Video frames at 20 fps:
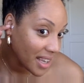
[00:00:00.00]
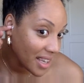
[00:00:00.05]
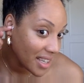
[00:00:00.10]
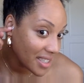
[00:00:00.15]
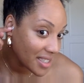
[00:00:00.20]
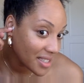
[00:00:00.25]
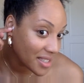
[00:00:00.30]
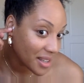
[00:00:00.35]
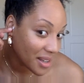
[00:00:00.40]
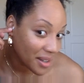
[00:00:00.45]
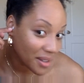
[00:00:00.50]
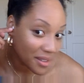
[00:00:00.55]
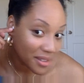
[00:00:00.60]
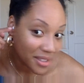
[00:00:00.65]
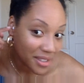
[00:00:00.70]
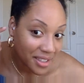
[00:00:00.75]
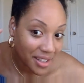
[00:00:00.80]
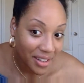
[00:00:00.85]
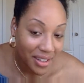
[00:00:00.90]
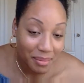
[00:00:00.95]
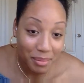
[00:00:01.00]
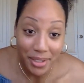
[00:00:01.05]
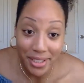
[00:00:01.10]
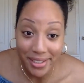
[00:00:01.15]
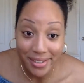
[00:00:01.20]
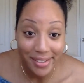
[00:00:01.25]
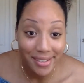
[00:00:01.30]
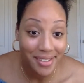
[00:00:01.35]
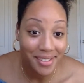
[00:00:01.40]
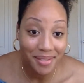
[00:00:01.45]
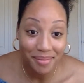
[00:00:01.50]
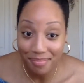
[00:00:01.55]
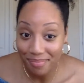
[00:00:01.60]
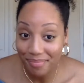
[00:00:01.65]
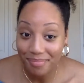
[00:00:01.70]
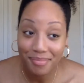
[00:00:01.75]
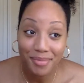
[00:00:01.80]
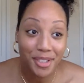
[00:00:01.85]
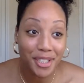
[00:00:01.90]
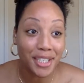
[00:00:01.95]
So, I'm just
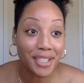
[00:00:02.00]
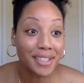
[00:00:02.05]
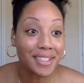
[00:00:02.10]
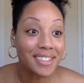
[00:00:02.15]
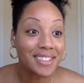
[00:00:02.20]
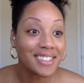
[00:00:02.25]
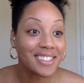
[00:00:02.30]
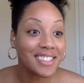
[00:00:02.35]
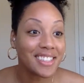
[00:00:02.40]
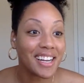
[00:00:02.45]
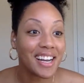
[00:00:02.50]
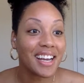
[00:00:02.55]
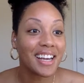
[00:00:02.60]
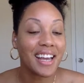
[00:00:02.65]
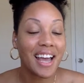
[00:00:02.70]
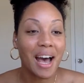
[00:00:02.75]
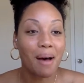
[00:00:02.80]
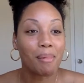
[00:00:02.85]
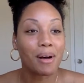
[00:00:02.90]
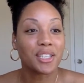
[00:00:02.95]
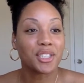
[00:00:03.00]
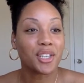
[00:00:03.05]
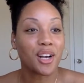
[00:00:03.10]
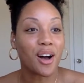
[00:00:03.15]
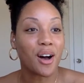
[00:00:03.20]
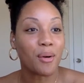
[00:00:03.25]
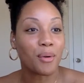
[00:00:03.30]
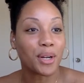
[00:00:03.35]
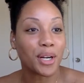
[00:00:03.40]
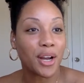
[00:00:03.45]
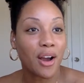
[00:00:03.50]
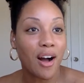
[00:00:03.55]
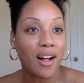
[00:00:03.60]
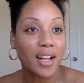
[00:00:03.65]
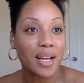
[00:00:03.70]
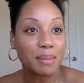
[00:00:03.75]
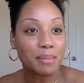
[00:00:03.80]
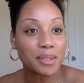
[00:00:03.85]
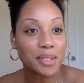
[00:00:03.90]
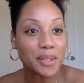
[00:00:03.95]
chilling today. How about y'all? What are y'all
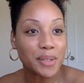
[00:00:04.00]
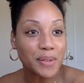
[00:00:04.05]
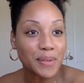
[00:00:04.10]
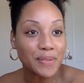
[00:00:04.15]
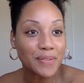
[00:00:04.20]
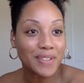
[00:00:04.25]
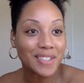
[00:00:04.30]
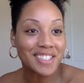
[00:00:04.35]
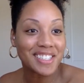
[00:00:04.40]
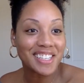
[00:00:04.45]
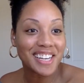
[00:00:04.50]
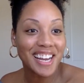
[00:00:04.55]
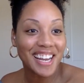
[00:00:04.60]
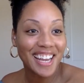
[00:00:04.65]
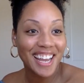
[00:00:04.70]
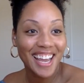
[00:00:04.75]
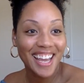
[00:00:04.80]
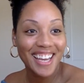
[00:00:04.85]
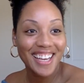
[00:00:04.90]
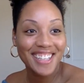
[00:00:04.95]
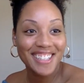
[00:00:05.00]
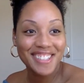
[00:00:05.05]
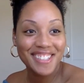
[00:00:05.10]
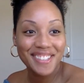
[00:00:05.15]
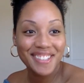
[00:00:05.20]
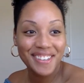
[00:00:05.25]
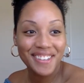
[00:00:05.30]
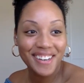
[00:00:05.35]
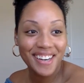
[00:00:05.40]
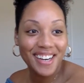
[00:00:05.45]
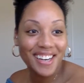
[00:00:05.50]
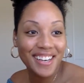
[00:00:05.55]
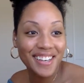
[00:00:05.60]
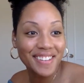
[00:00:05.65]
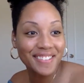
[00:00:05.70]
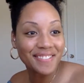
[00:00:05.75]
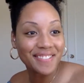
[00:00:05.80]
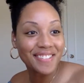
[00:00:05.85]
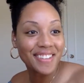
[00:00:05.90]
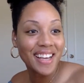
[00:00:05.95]
up to for today? Hey,
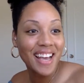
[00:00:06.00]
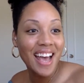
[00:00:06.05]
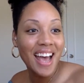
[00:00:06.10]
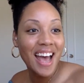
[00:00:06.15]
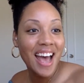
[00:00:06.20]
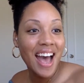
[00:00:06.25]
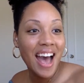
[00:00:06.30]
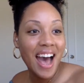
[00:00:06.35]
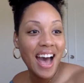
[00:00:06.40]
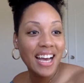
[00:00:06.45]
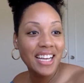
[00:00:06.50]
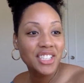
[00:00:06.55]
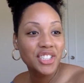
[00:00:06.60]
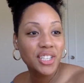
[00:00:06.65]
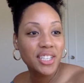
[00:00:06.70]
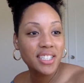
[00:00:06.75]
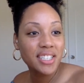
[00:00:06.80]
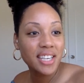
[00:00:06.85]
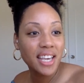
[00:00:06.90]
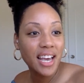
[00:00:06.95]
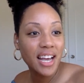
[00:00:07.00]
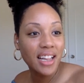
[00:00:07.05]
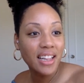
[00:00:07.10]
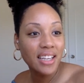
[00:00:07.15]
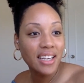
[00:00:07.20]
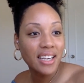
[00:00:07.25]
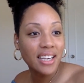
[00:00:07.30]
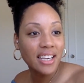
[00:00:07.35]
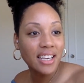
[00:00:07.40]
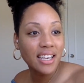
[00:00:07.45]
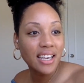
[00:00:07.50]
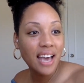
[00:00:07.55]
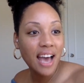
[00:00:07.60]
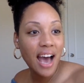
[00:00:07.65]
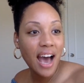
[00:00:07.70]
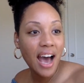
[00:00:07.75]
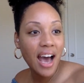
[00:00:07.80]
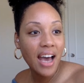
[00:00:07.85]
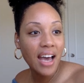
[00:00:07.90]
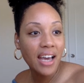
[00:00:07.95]
Instagram. Hi, Just Kelly.
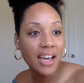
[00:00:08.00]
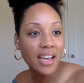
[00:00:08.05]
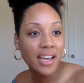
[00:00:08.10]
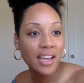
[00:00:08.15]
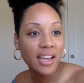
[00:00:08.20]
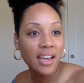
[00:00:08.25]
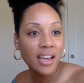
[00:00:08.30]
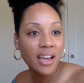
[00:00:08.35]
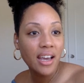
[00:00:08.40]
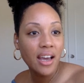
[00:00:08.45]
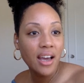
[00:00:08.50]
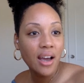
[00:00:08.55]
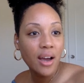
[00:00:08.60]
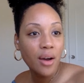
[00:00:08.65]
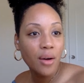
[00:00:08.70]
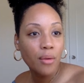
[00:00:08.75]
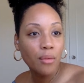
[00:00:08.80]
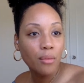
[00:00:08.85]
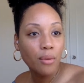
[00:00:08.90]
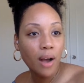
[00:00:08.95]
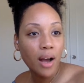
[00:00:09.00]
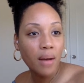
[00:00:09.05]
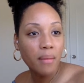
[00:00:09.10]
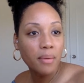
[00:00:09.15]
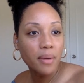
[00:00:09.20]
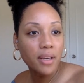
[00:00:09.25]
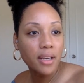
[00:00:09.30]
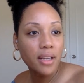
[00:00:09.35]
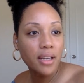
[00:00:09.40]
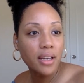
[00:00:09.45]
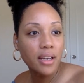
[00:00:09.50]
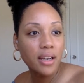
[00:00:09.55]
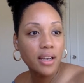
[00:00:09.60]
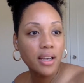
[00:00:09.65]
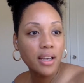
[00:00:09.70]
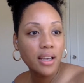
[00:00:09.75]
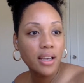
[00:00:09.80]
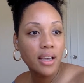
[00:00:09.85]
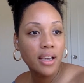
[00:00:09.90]
Hi, Robin.